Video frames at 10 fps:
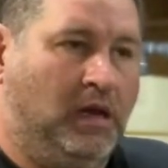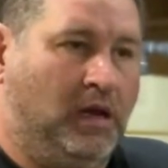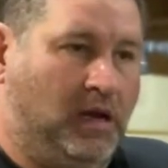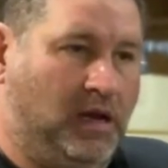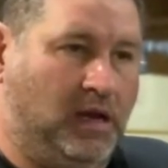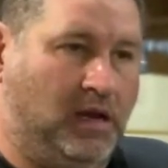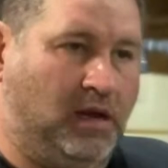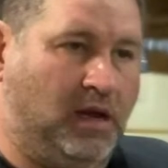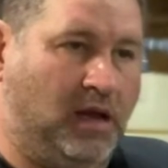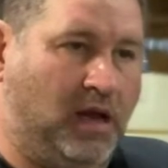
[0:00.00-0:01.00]

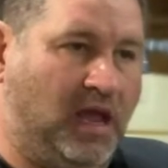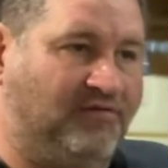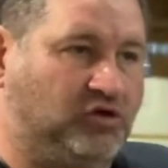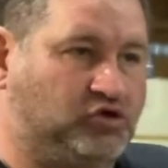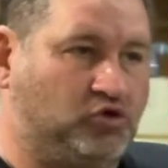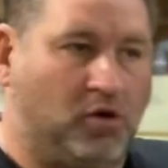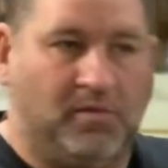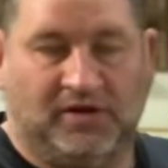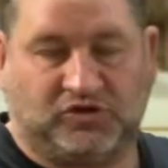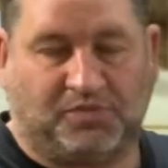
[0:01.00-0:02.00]
I have an
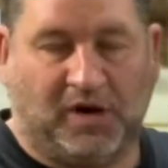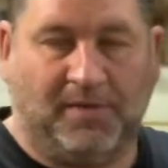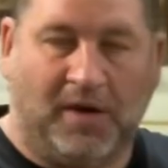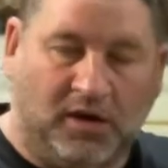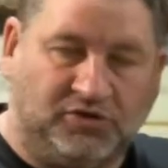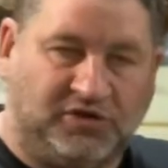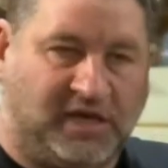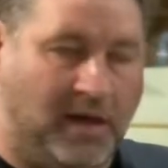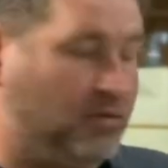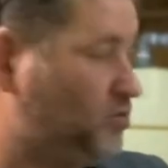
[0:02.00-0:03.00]
assortment of spray bottles and
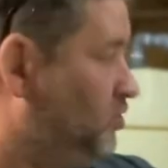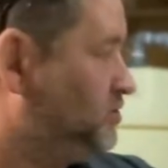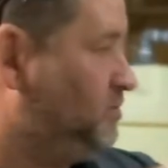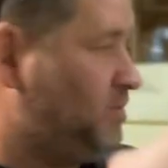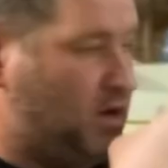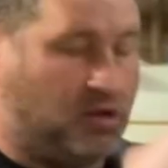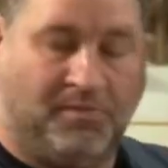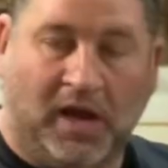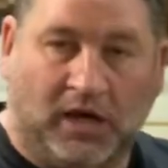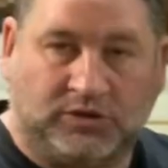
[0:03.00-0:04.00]
chemicals in my other
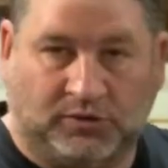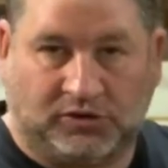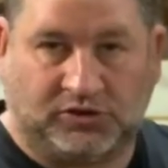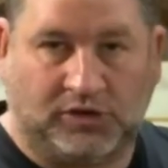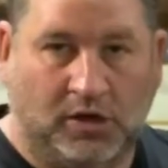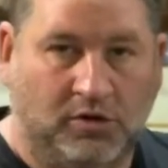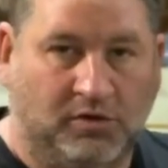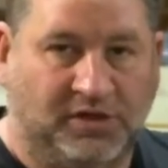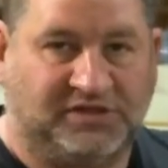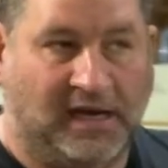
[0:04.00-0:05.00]
box, which I'll show you
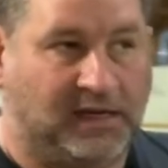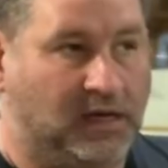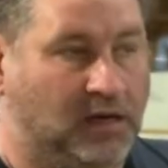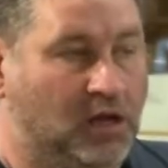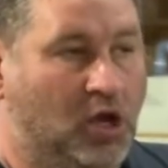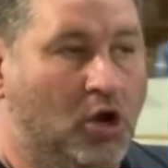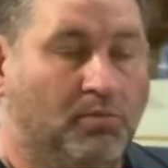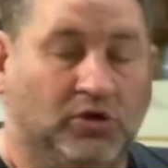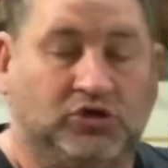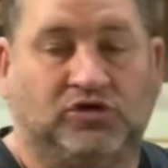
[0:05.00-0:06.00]
in a second.
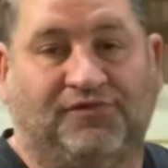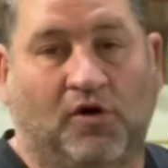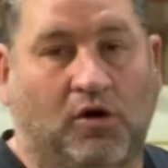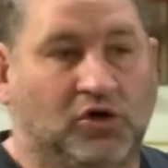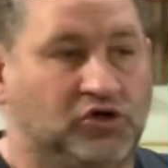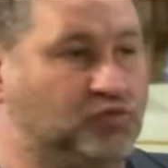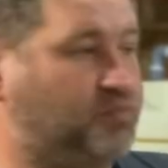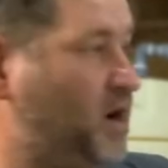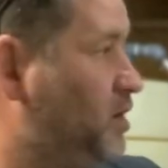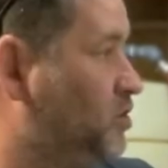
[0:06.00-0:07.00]
But so far as
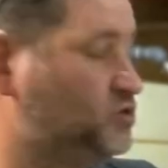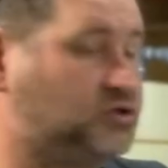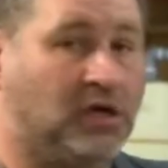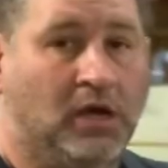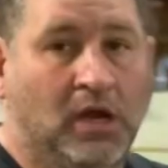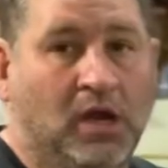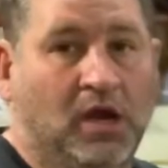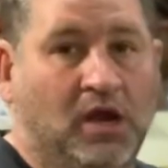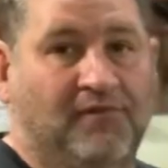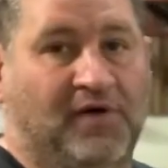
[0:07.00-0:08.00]
sprayers,
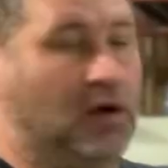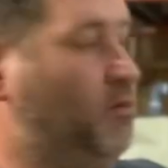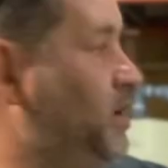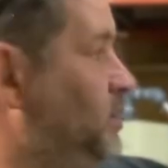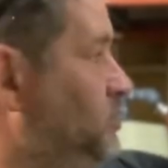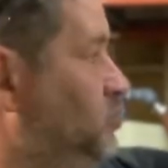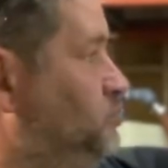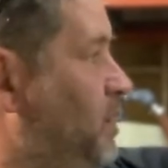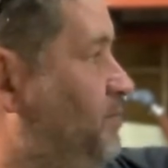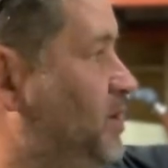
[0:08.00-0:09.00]
if I don't want to use
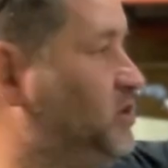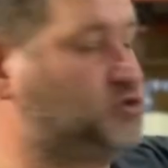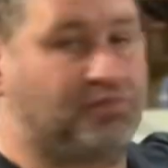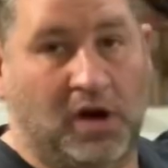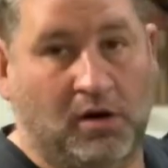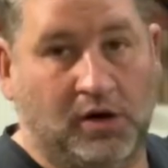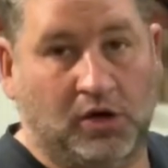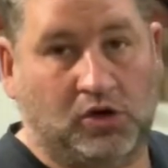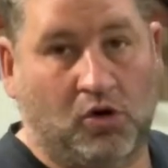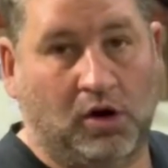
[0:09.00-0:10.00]
my big sprayer on the
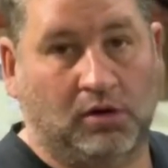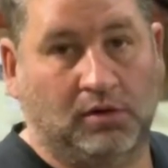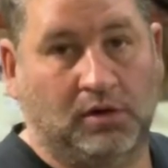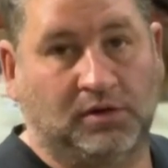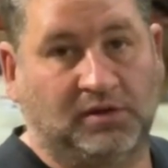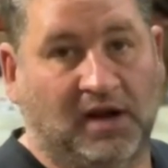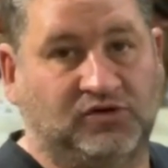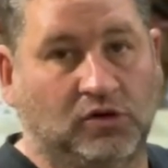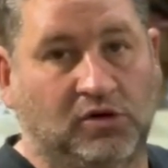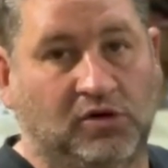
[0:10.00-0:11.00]
cart that I've
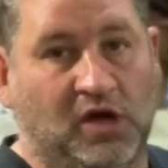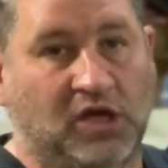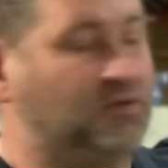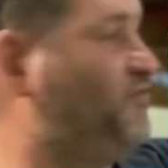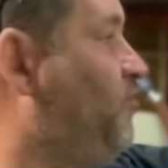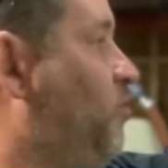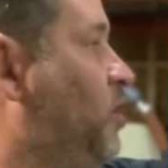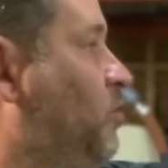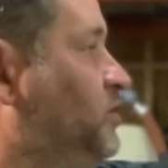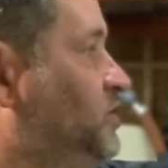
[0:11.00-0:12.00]
showed you guys
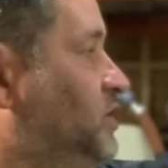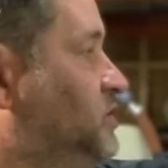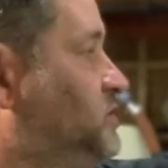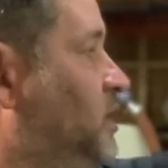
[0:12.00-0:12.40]
before, which is,